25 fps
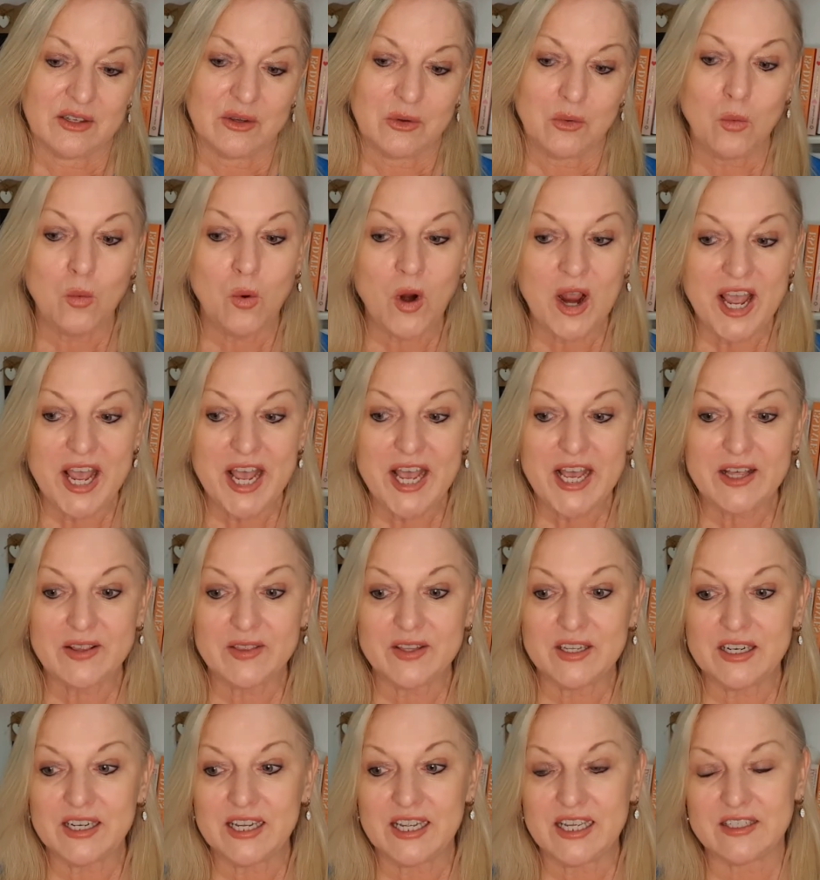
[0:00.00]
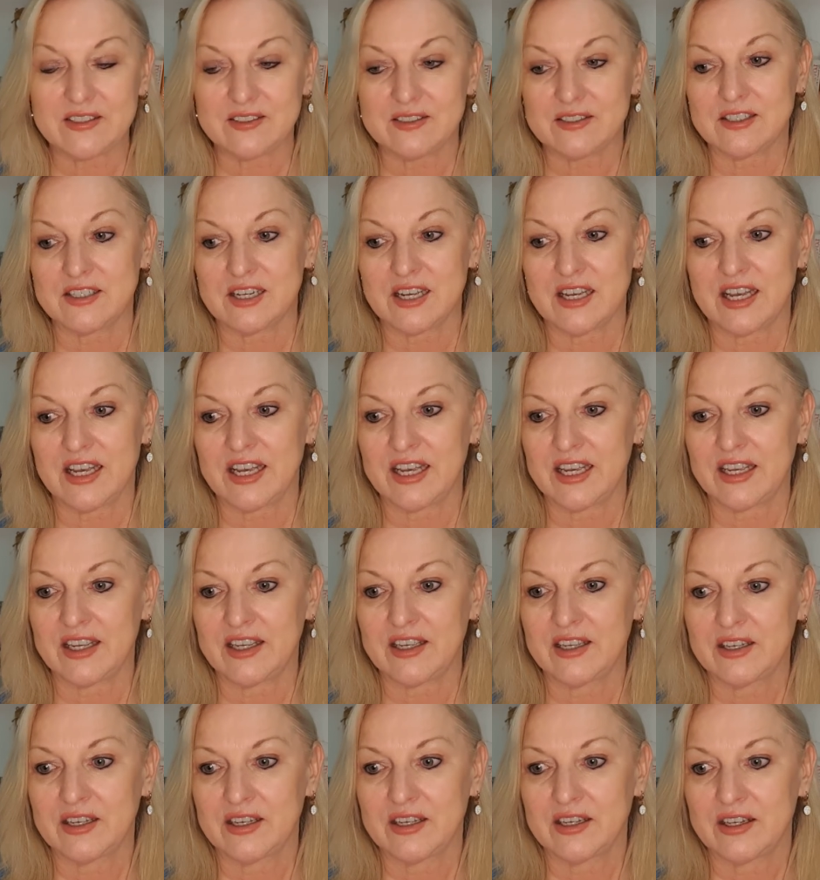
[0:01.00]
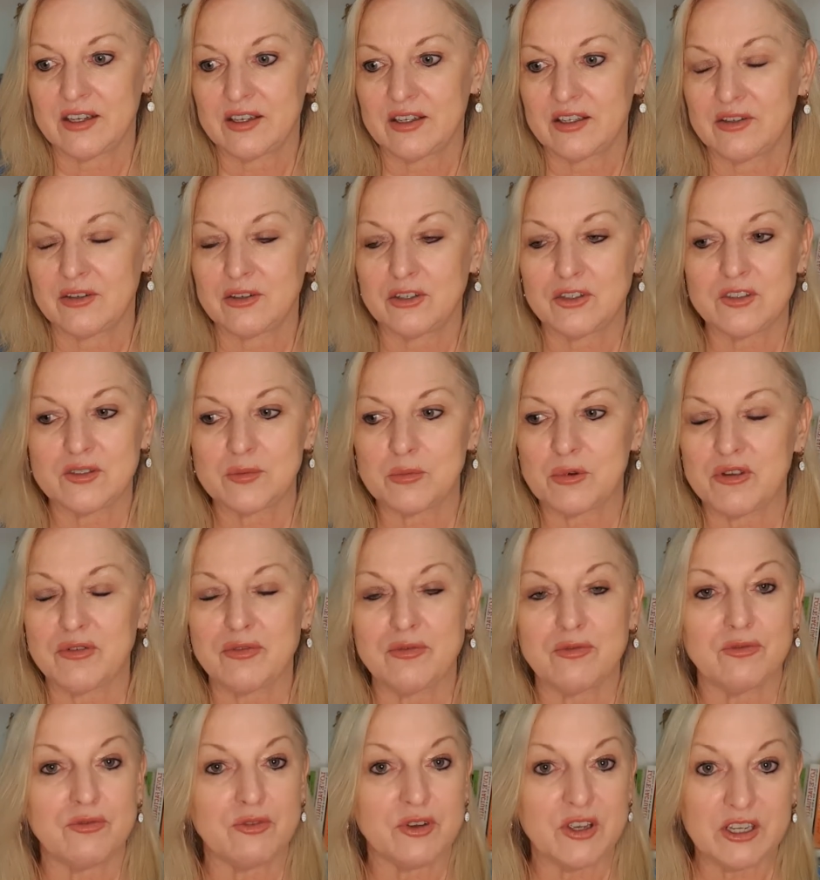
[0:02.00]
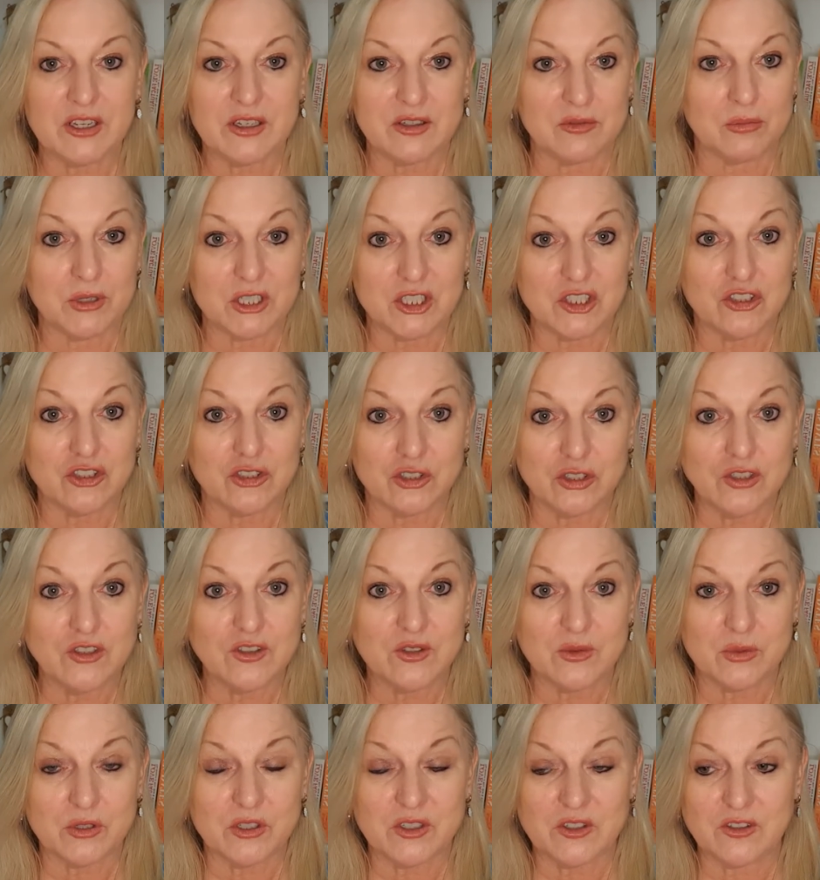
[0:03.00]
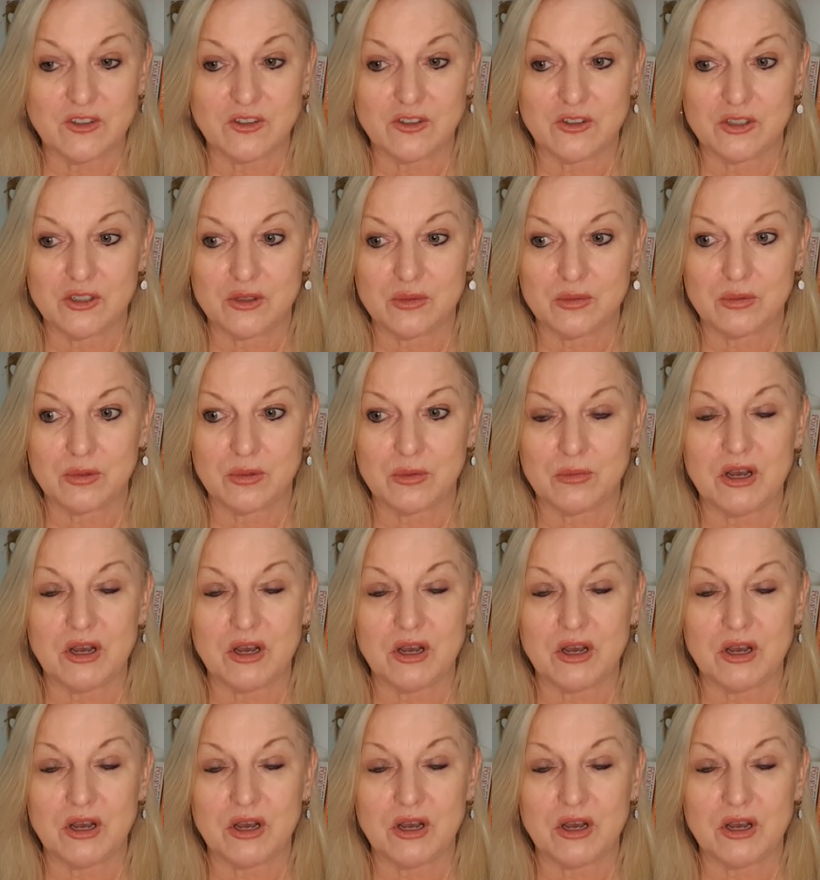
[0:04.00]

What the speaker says: where the next day, because my shoes weren't suitable,